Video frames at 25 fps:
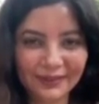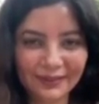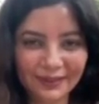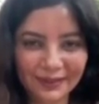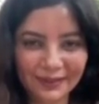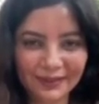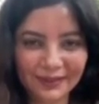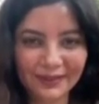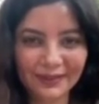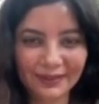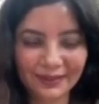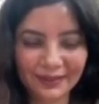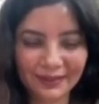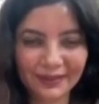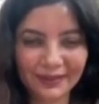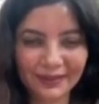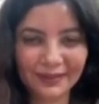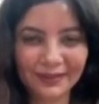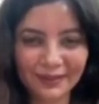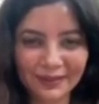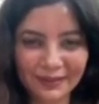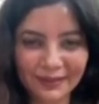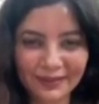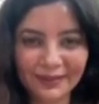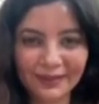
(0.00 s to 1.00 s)

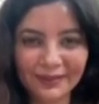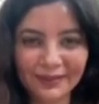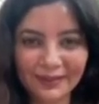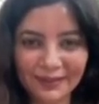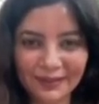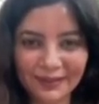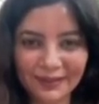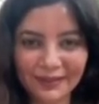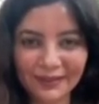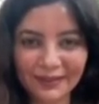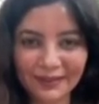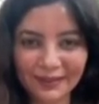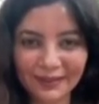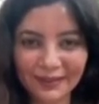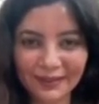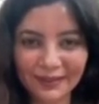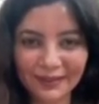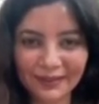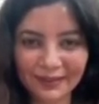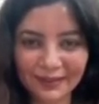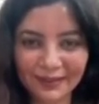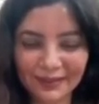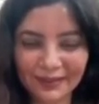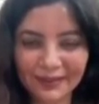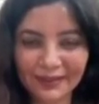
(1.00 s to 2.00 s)

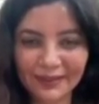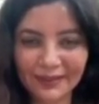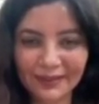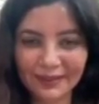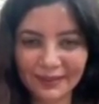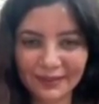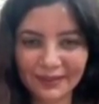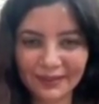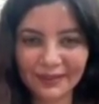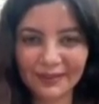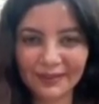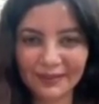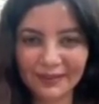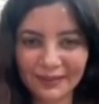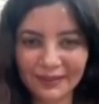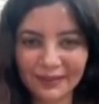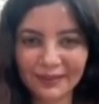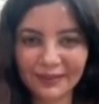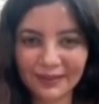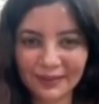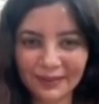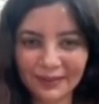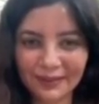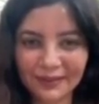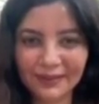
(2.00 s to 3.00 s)

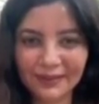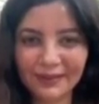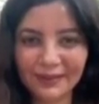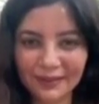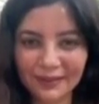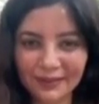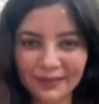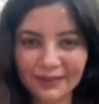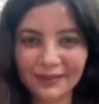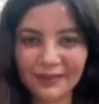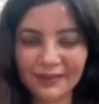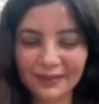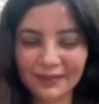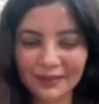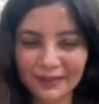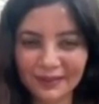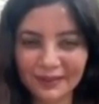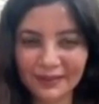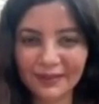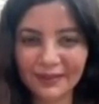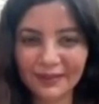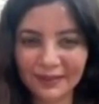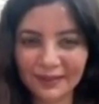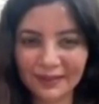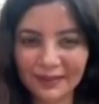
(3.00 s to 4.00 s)

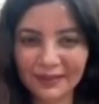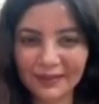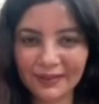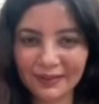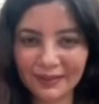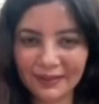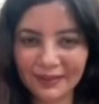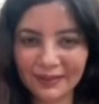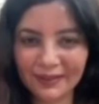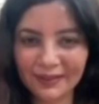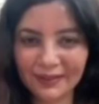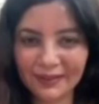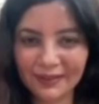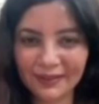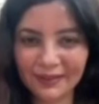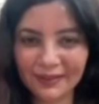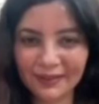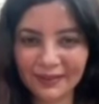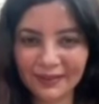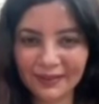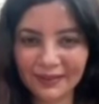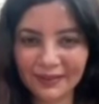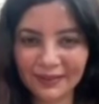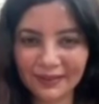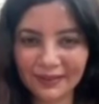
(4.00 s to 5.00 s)

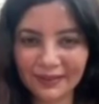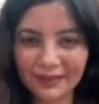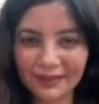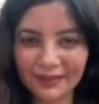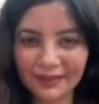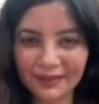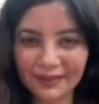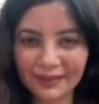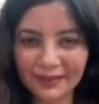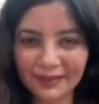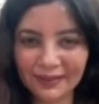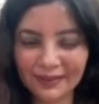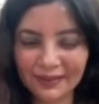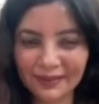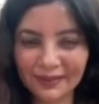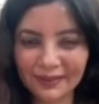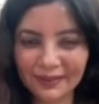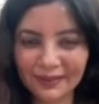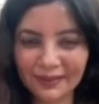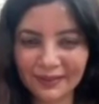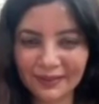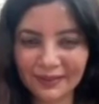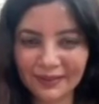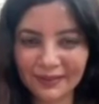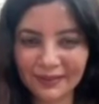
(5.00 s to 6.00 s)

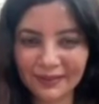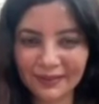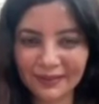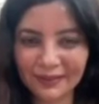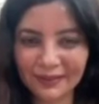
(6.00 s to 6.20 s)
No words are spoken by the person on screen.